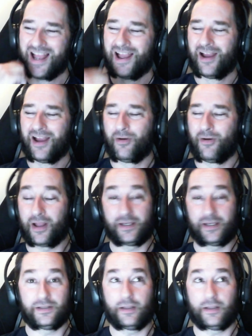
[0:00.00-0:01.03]
well,
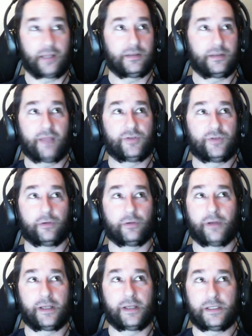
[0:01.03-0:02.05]
I have children
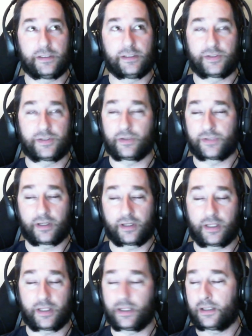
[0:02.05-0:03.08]
I need to still tuck
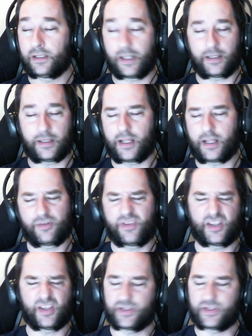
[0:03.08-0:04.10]
in. I got
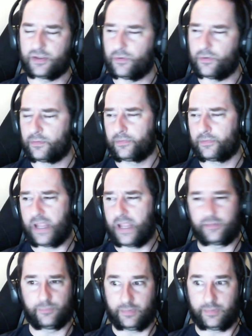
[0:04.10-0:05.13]
things to do,
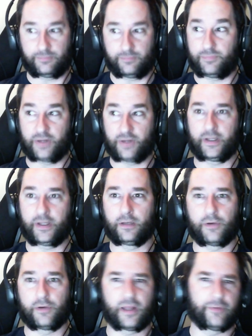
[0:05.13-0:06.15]
and apparently I got to
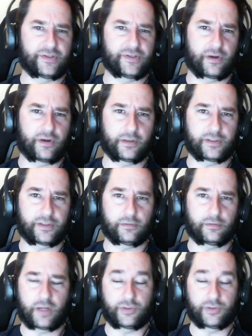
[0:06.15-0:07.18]
learn how to race Darlington,
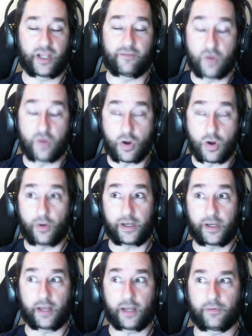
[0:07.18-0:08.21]
which I have no idea
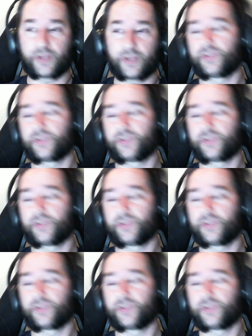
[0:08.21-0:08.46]
how to race.